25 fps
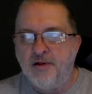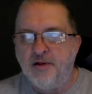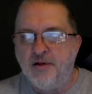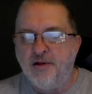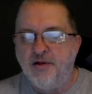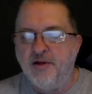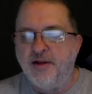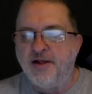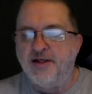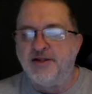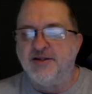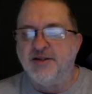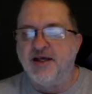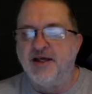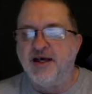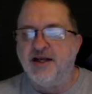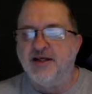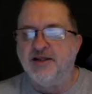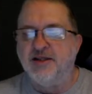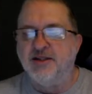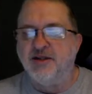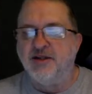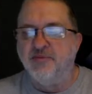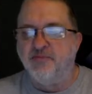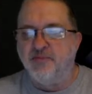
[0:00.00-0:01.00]
At least that
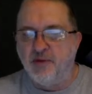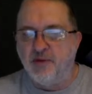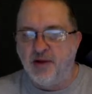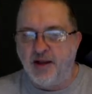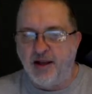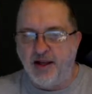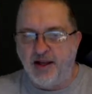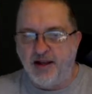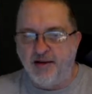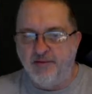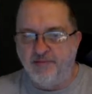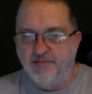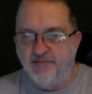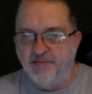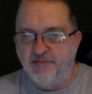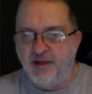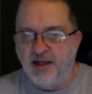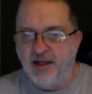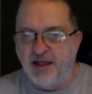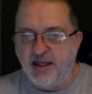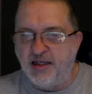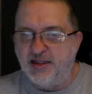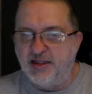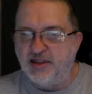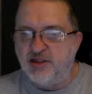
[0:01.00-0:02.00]
is the plan.
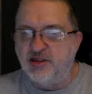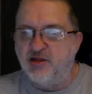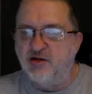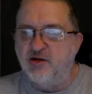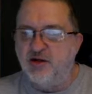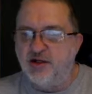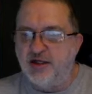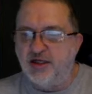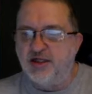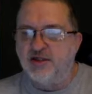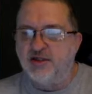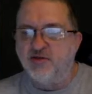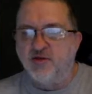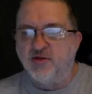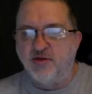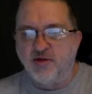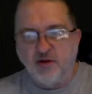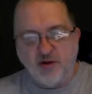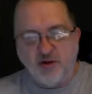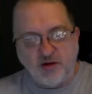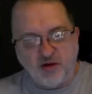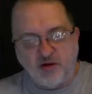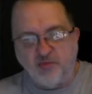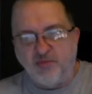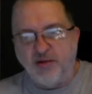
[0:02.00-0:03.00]
He is doing this one a
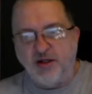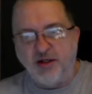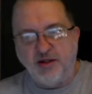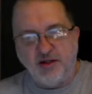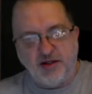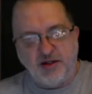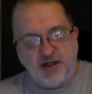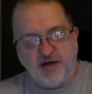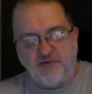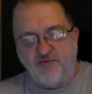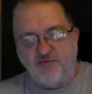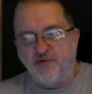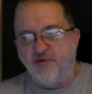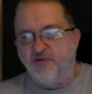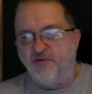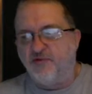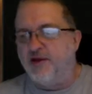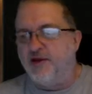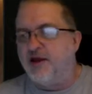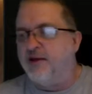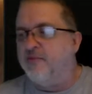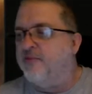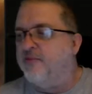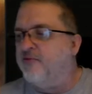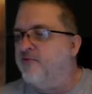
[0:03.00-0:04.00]
little bit different
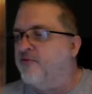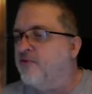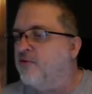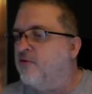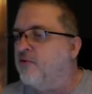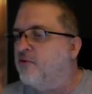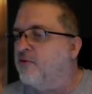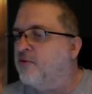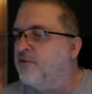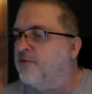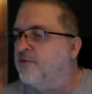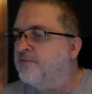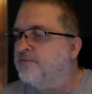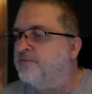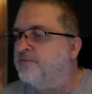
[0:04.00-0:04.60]
than before.